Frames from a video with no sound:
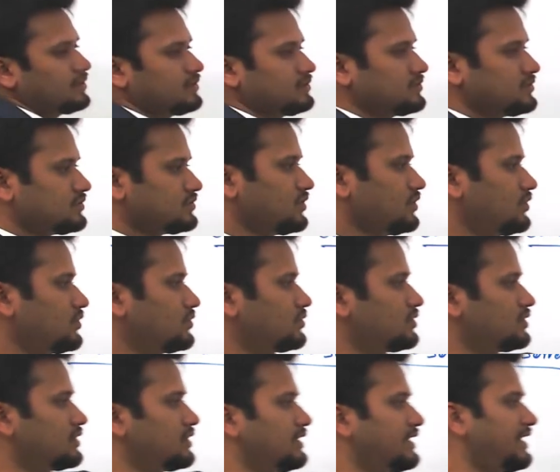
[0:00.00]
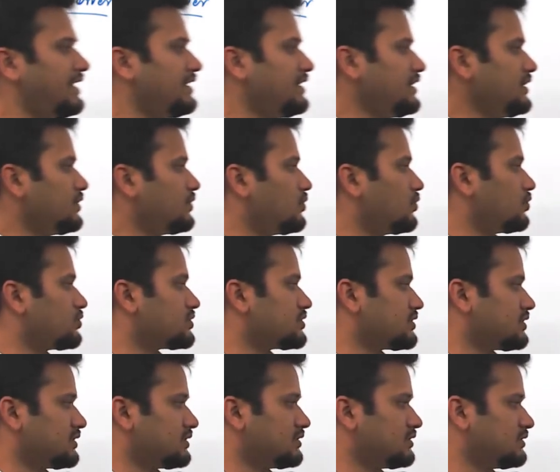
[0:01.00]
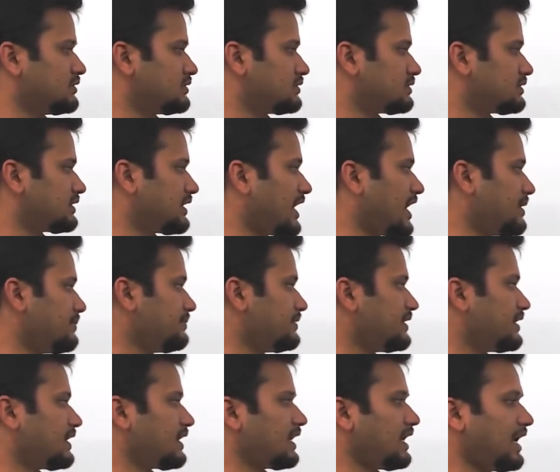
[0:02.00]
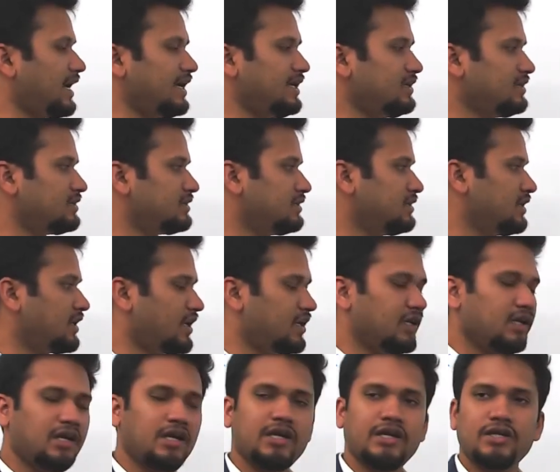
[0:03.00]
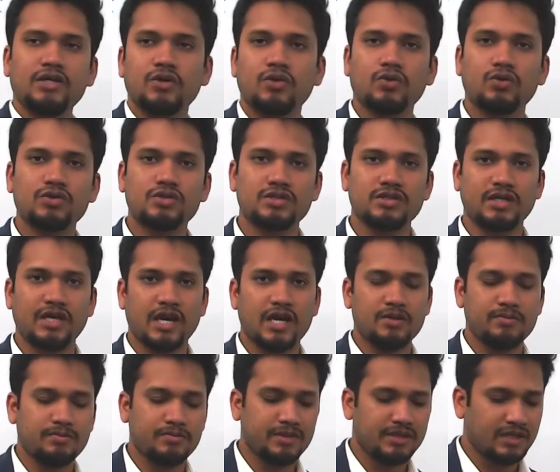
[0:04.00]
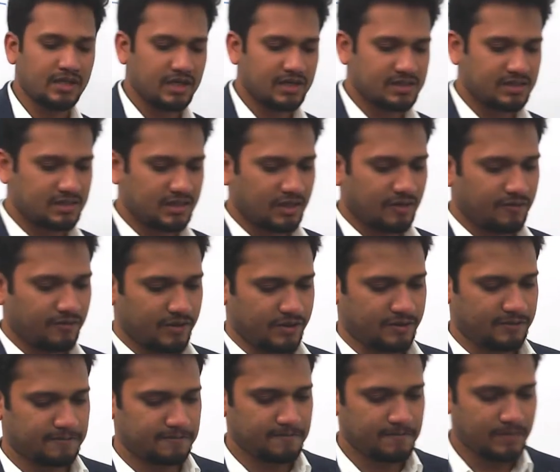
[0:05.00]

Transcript: So any host can be a client and any host can be a server.